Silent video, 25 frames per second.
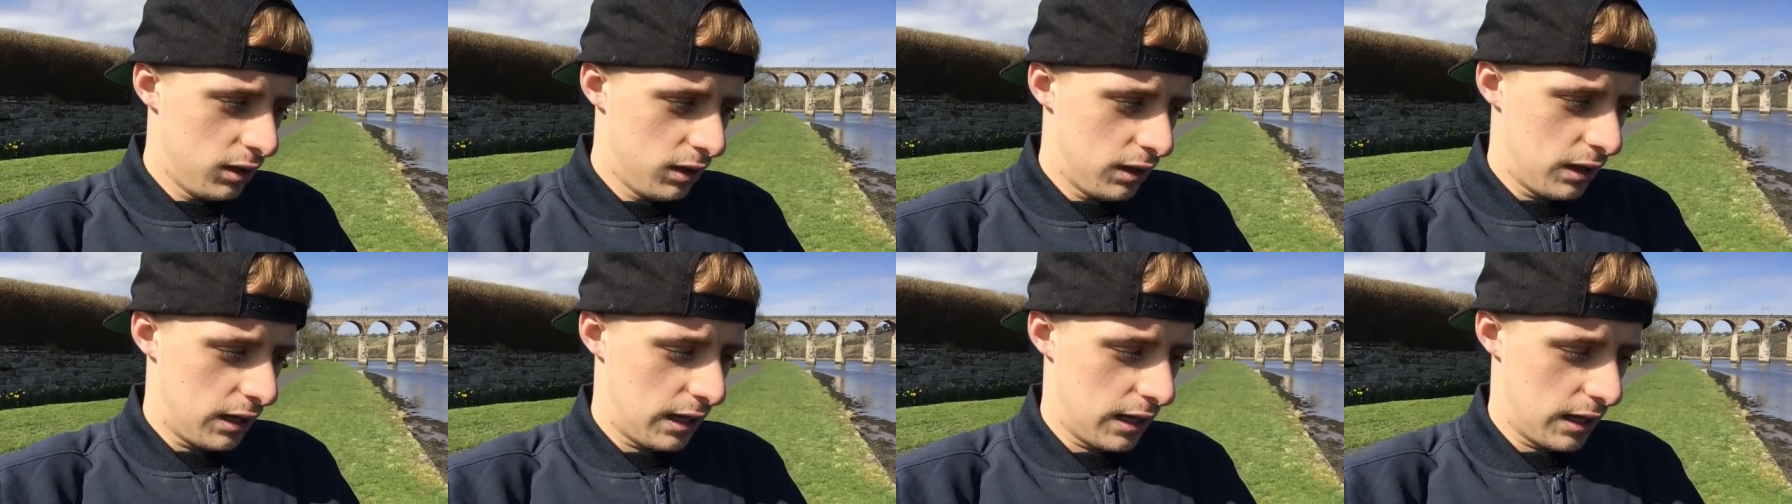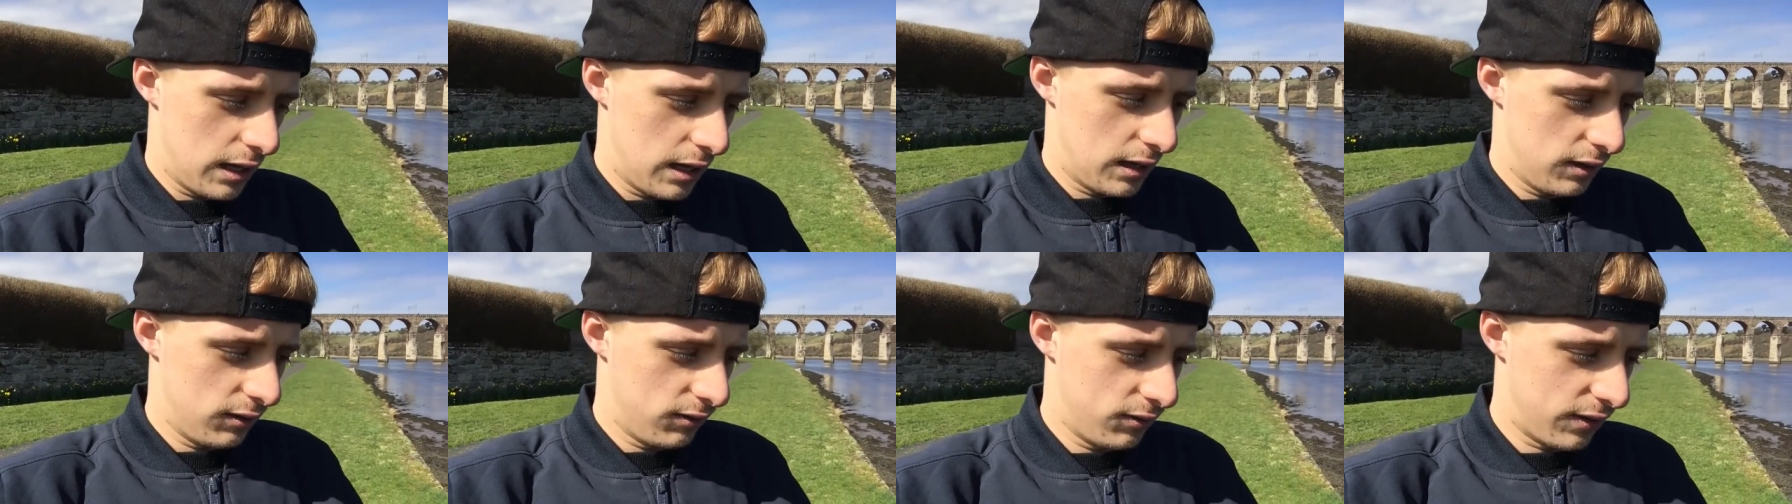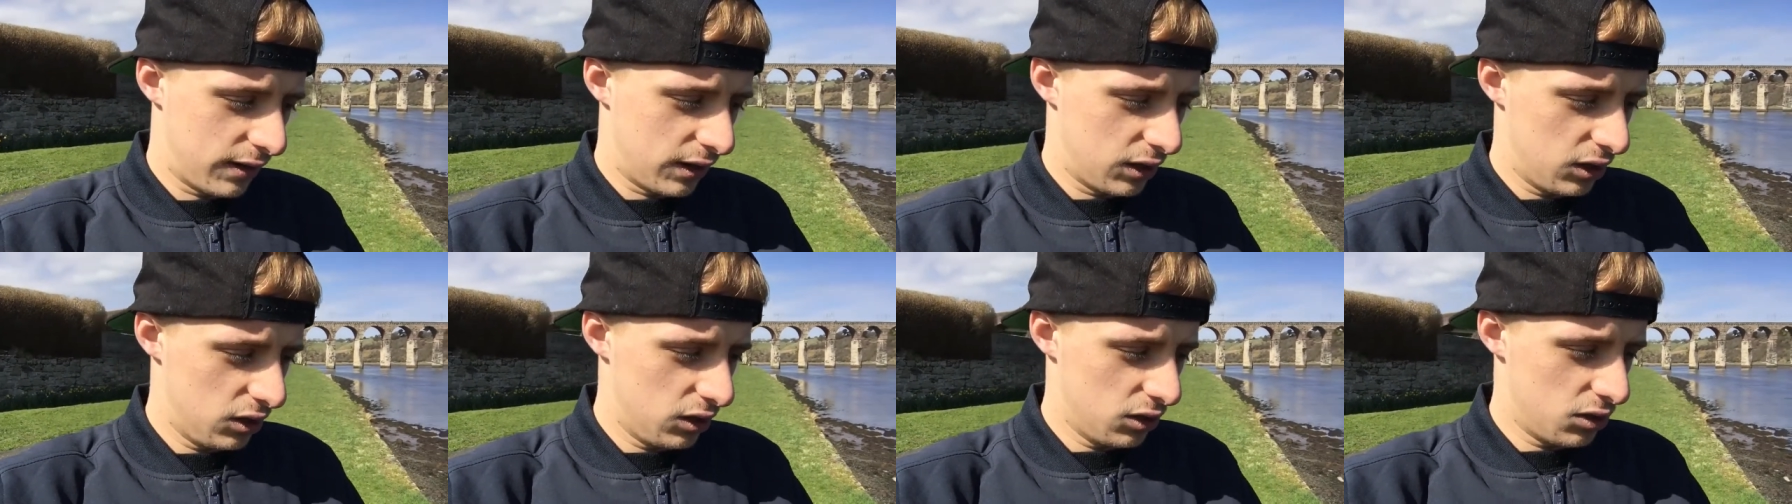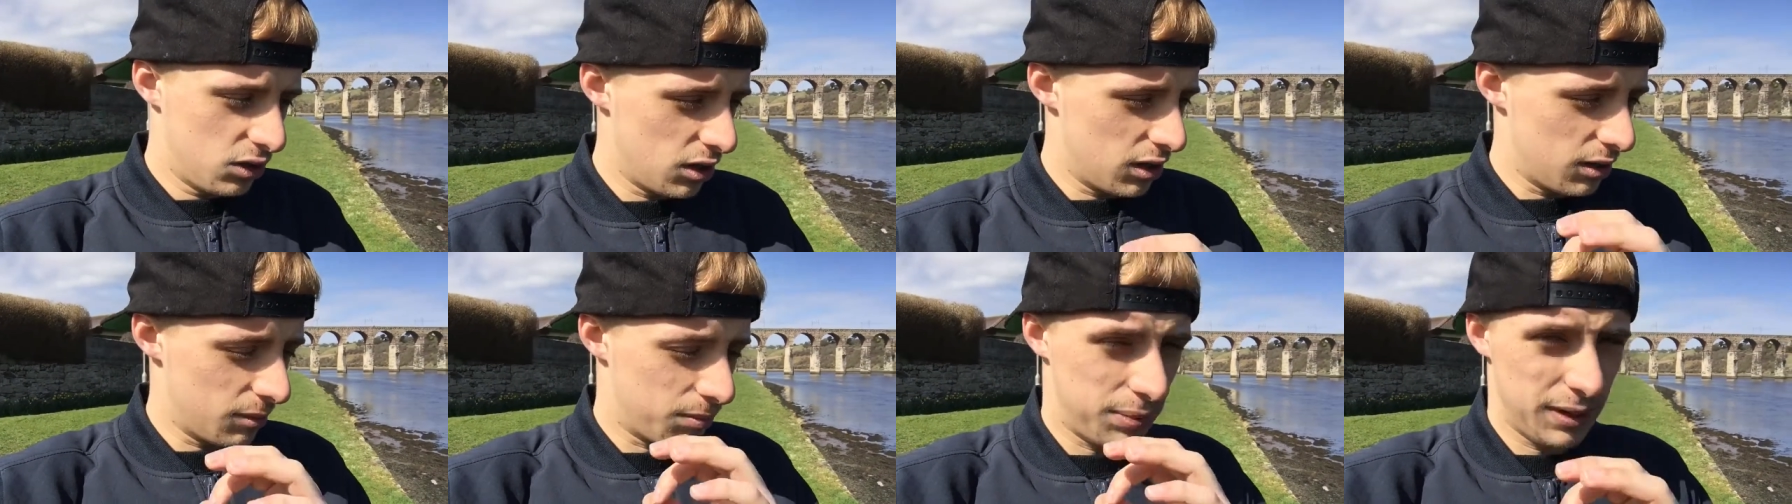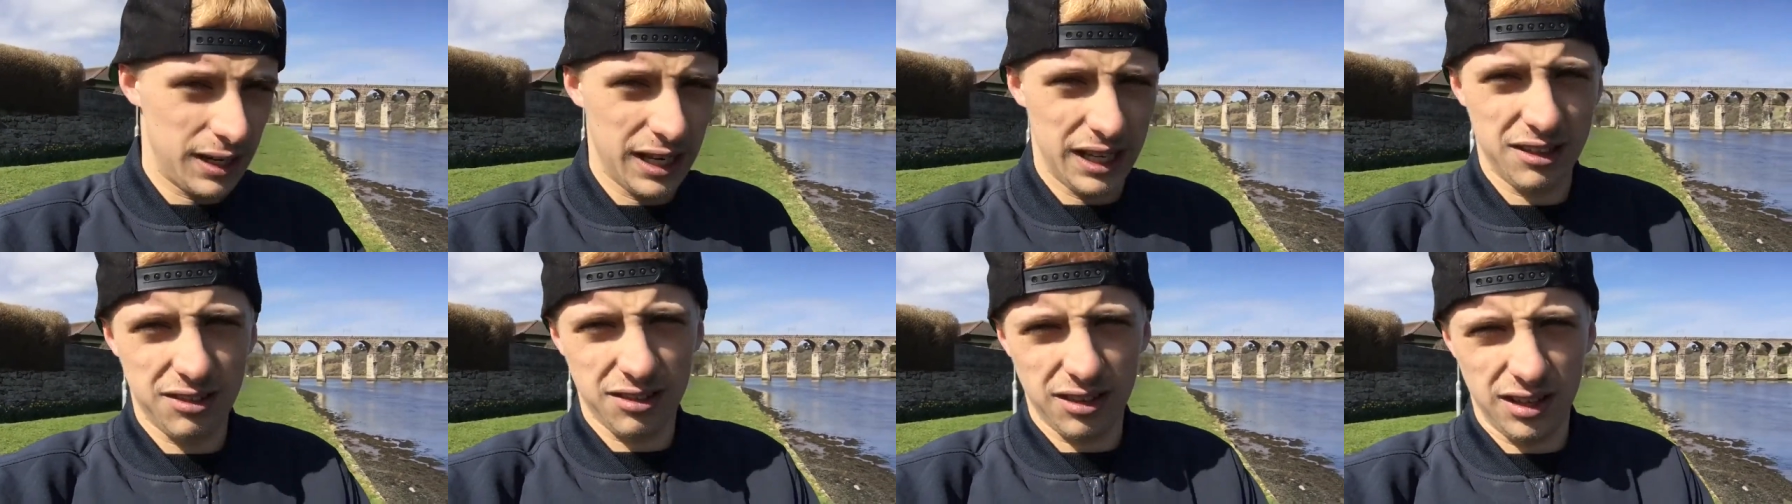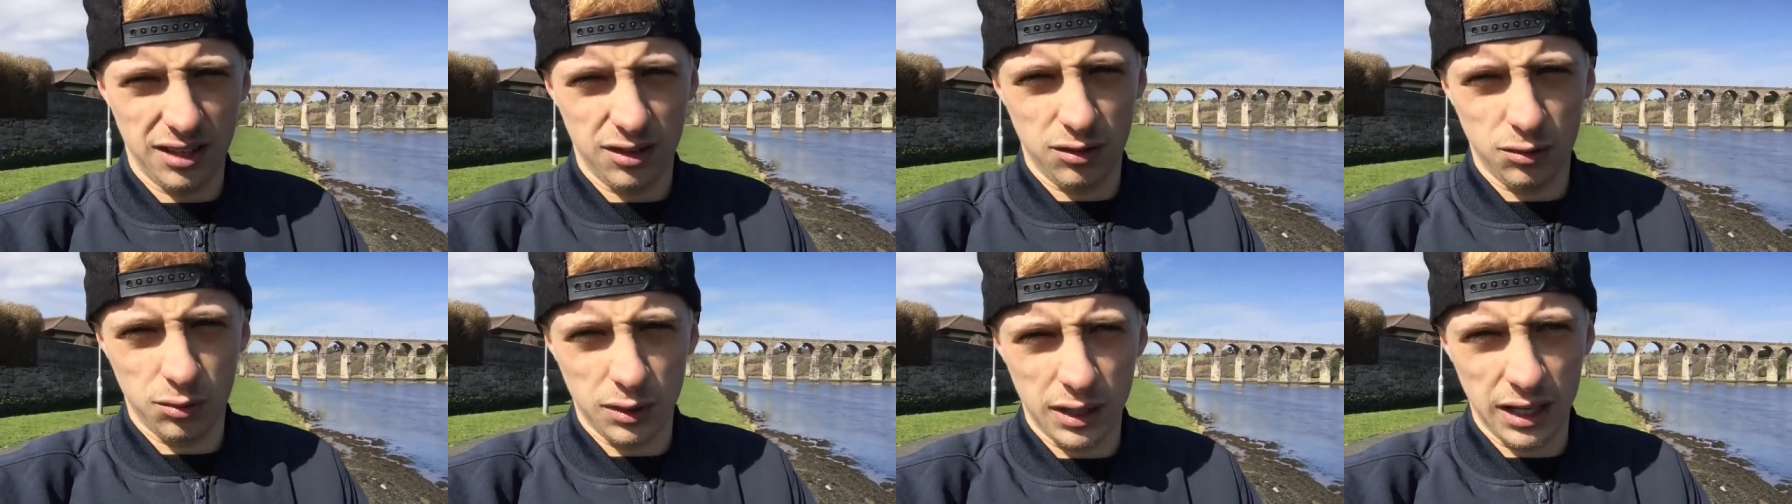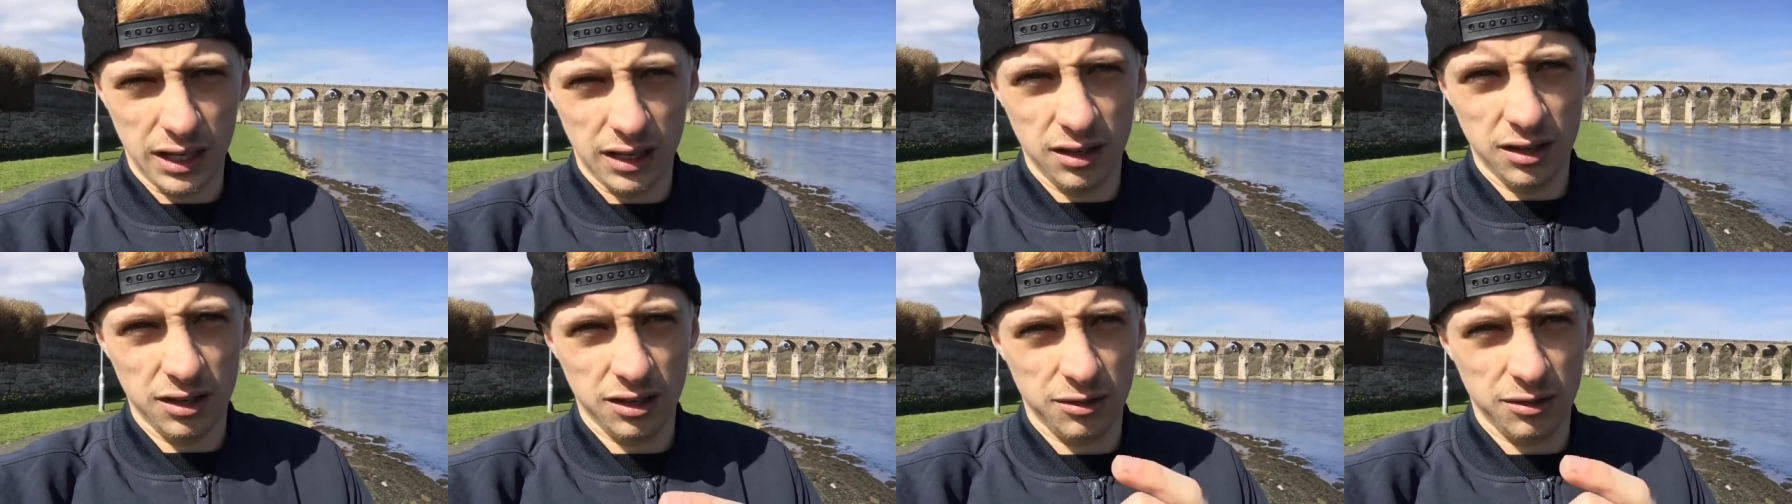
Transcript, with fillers: And thank you to the police as well,